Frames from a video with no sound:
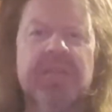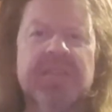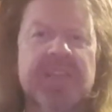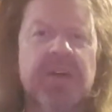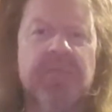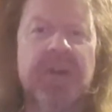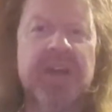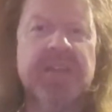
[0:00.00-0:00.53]
is
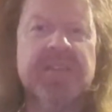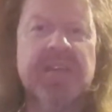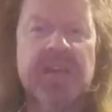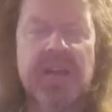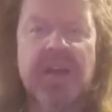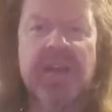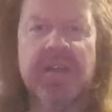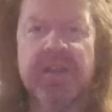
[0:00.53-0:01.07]
that right?
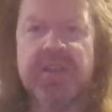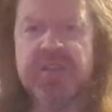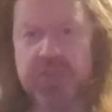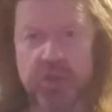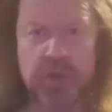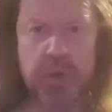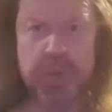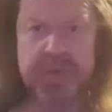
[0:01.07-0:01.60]
The
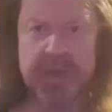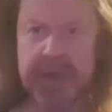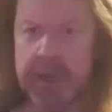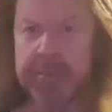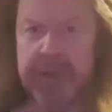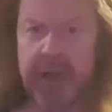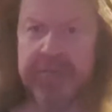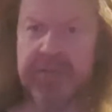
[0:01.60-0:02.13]
storms are
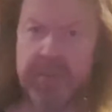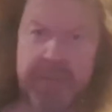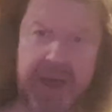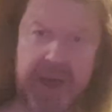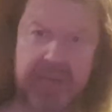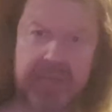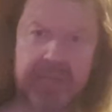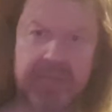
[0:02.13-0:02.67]
named after
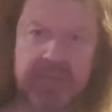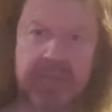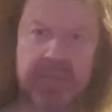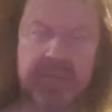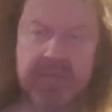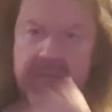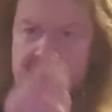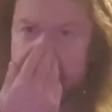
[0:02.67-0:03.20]
men.
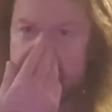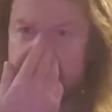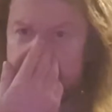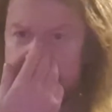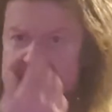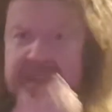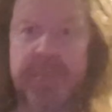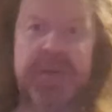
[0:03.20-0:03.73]

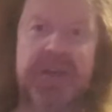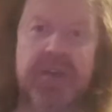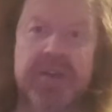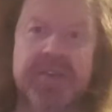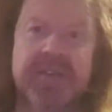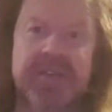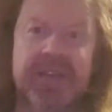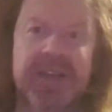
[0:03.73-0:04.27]
Is that
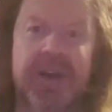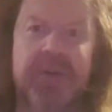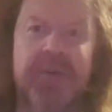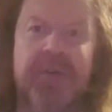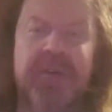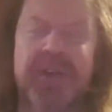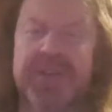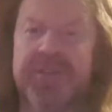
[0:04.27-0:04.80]
because, you
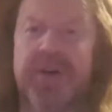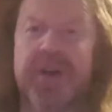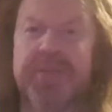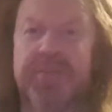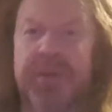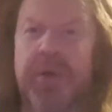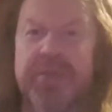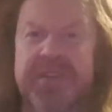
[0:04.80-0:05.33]
know, as far as
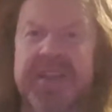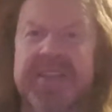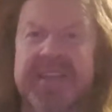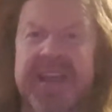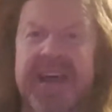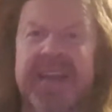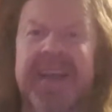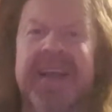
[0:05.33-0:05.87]
blokes are
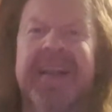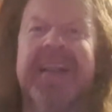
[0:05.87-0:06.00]
concerned,